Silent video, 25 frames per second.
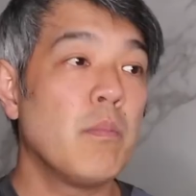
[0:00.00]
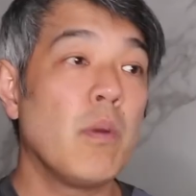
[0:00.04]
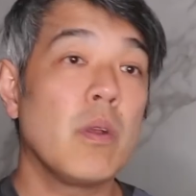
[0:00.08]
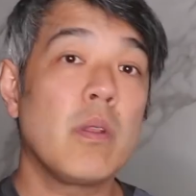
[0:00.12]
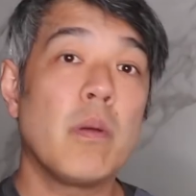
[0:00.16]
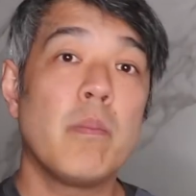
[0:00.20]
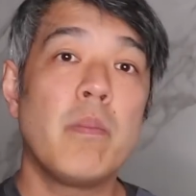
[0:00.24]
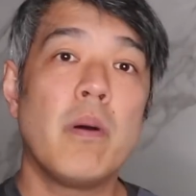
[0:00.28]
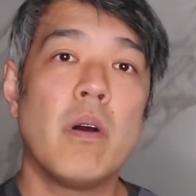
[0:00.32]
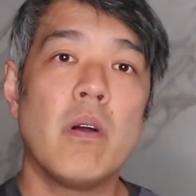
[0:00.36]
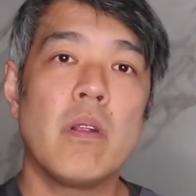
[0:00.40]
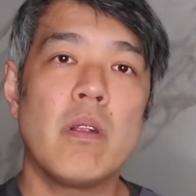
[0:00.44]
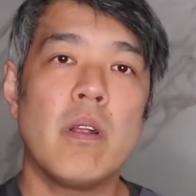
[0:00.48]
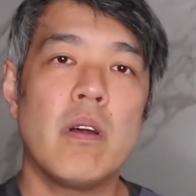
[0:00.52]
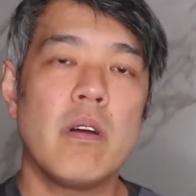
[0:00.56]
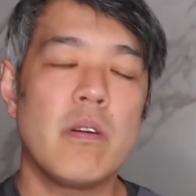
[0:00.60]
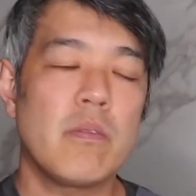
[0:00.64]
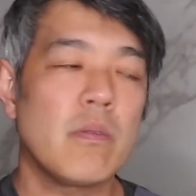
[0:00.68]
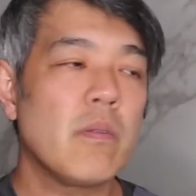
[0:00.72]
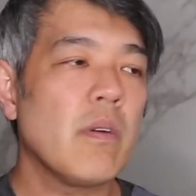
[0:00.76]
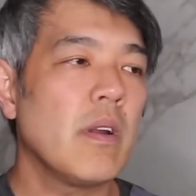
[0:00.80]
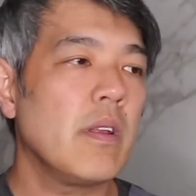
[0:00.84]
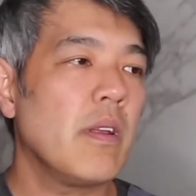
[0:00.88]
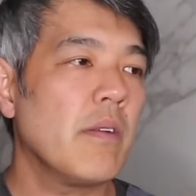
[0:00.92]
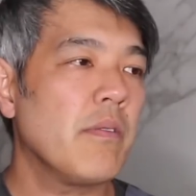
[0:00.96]
monopolar
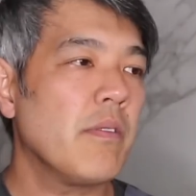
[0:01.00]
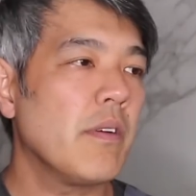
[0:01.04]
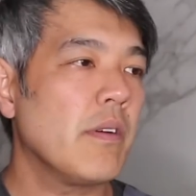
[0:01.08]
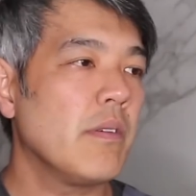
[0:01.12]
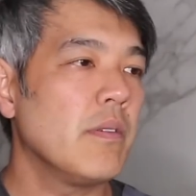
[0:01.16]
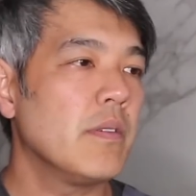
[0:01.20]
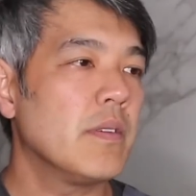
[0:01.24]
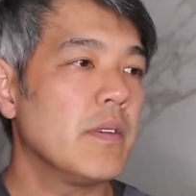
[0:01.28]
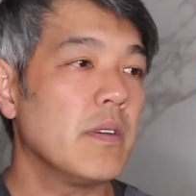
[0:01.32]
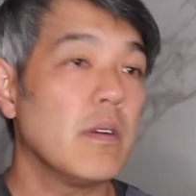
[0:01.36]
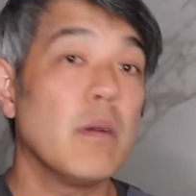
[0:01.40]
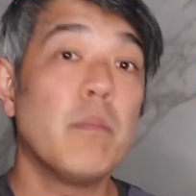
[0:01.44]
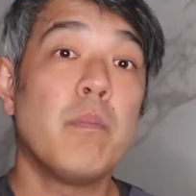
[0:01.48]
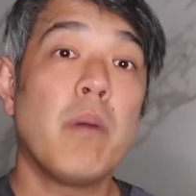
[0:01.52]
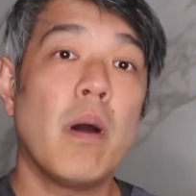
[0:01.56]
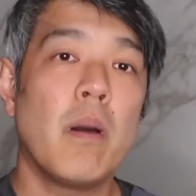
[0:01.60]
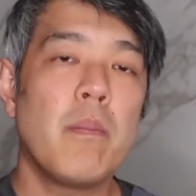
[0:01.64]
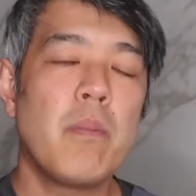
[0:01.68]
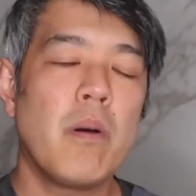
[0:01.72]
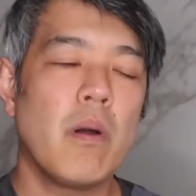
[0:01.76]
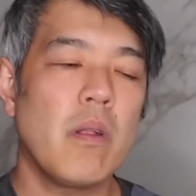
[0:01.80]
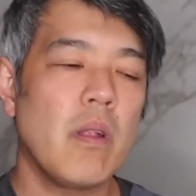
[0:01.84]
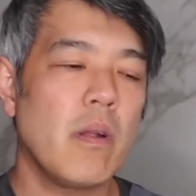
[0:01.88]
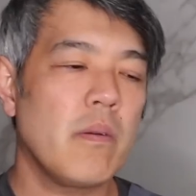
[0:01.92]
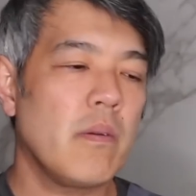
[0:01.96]
radio frequency or
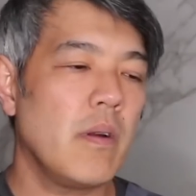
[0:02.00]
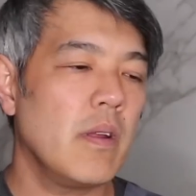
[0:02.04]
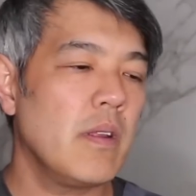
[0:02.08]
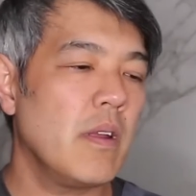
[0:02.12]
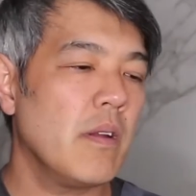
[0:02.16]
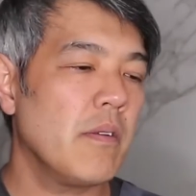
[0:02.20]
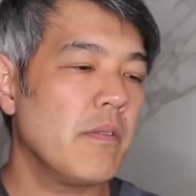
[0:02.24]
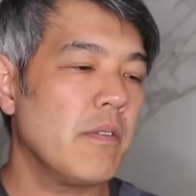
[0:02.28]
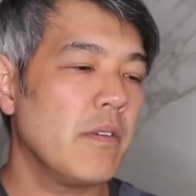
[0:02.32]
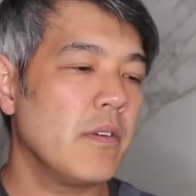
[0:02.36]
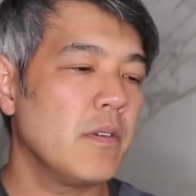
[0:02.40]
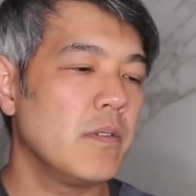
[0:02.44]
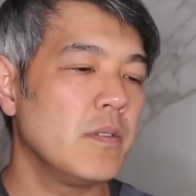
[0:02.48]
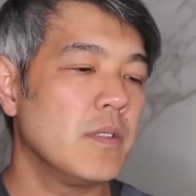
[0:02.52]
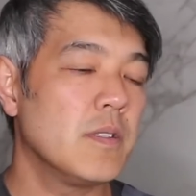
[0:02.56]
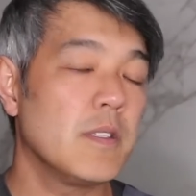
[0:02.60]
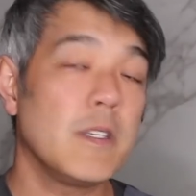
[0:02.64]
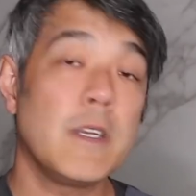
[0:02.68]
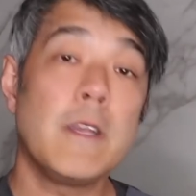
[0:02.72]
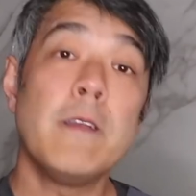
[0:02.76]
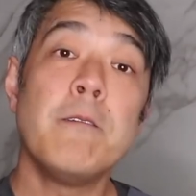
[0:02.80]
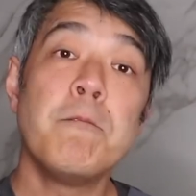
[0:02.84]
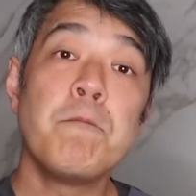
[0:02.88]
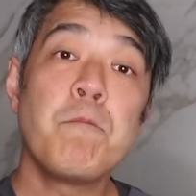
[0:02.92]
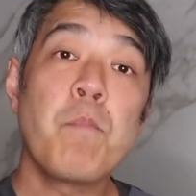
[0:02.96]
bipolar radio
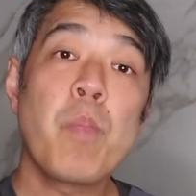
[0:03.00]
frequency,